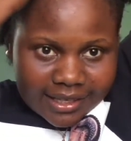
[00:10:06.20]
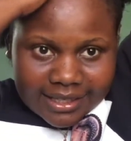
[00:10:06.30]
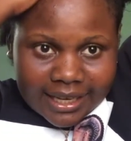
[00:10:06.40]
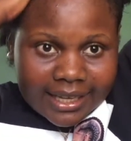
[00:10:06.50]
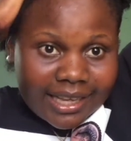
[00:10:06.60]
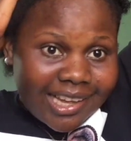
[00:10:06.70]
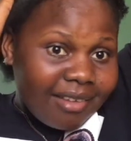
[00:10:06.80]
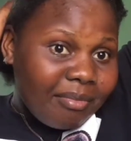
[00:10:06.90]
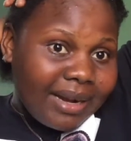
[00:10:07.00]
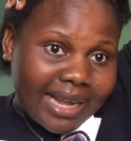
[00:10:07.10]
taking
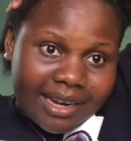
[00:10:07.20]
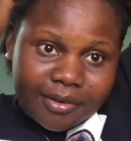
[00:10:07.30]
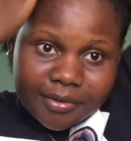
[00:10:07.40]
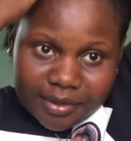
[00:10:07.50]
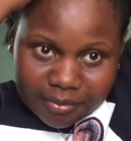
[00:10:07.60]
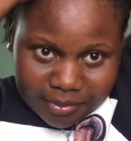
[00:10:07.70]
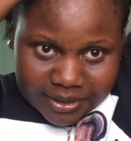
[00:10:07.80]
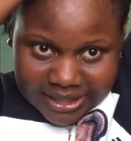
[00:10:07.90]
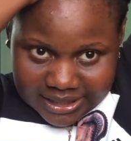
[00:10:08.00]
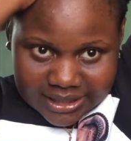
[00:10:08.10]
blood out of the
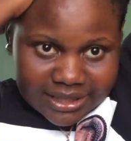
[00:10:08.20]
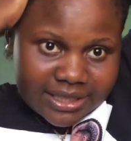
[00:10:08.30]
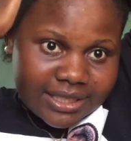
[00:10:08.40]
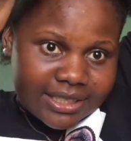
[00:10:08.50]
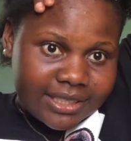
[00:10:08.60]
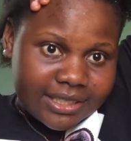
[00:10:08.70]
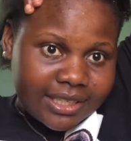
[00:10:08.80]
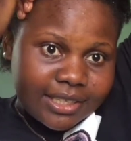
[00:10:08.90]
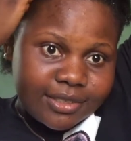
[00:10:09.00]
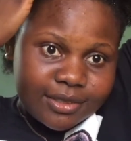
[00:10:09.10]
body
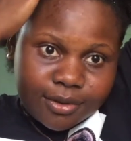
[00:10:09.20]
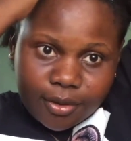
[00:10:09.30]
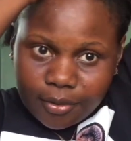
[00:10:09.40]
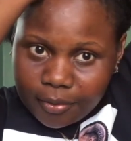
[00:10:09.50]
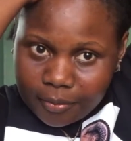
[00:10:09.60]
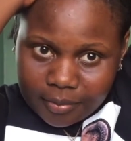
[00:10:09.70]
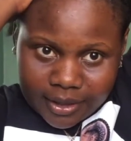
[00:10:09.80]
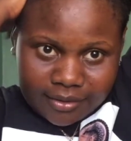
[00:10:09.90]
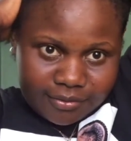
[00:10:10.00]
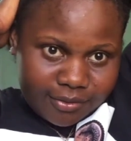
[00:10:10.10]
is so
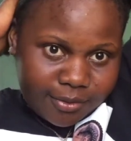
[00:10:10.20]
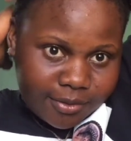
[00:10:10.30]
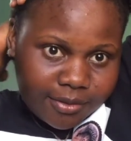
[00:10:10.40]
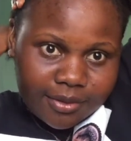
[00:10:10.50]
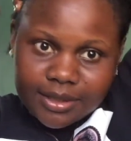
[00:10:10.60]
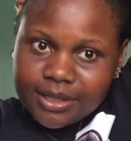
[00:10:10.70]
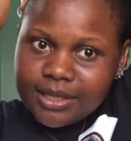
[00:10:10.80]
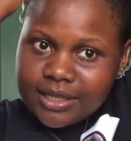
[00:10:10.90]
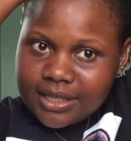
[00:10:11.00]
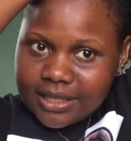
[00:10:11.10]
painful.
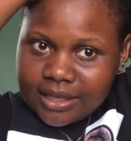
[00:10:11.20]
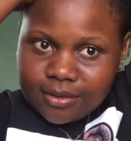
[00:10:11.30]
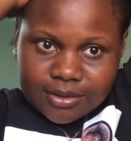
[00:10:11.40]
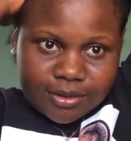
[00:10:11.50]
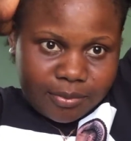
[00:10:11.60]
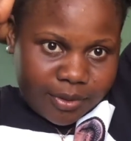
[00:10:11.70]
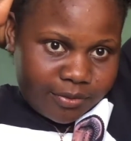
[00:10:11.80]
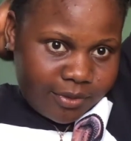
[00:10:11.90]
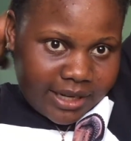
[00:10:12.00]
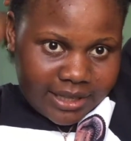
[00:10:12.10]
That was so
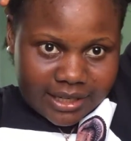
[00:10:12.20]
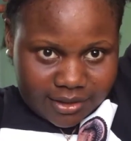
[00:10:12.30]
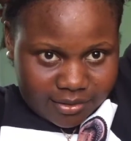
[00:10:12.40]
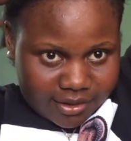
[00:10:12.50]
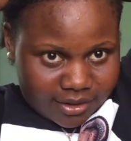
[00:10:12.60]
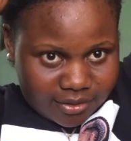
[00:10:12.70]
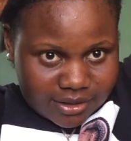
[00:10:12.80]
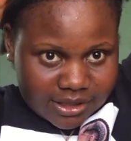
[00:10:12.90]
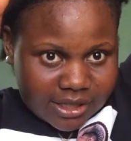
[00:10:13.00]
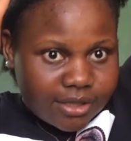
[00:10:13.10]
painful. Like the needle they
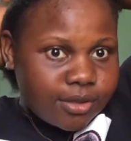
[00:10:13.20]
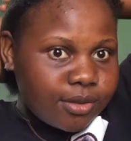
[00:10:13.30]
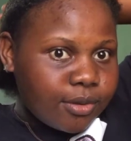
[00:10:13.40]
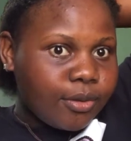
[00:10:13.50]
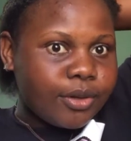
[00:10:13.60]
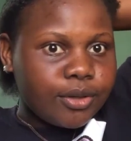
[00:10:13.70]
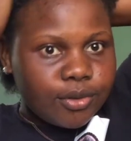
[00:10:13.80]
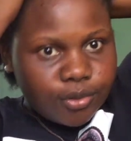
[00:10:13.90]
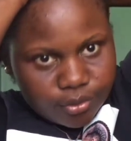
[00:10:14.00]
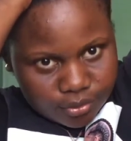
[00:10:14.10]
use is just so
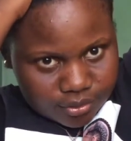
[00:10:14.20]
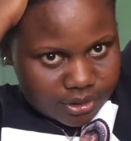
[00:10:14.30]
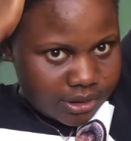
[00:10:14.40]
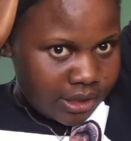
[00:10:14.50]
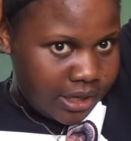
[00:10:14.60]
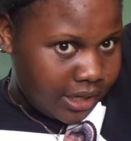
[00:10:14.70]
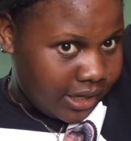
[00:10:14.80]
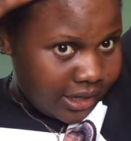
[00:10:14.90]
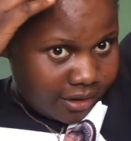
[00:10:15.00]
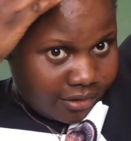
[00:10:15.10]
huge.
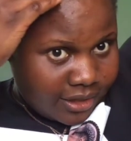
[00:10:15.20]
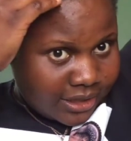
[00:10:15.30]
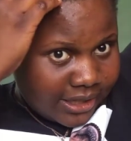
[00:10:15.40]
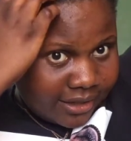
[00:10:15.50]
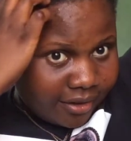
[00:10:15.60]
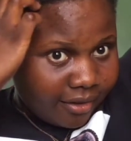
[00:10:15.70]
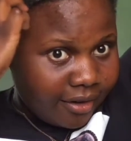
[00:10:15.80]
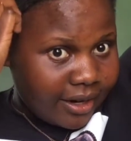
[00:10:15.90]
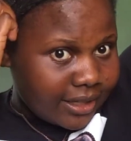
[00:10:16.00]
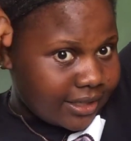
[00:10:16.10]
Honestly, it
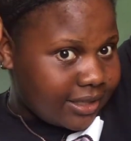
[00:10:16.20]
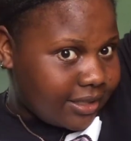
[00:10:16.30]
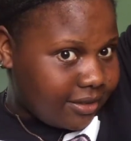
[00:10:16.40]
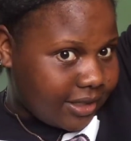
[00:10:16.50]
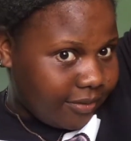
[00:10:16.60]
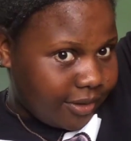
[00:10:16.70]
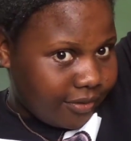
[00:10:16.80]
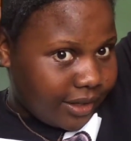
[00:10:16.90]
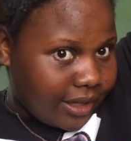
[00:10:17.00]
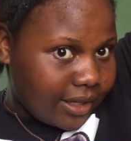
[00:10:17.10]
hurts because I've
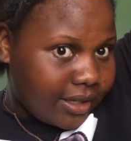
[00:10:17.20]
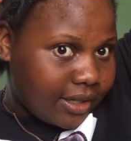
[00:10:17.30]
never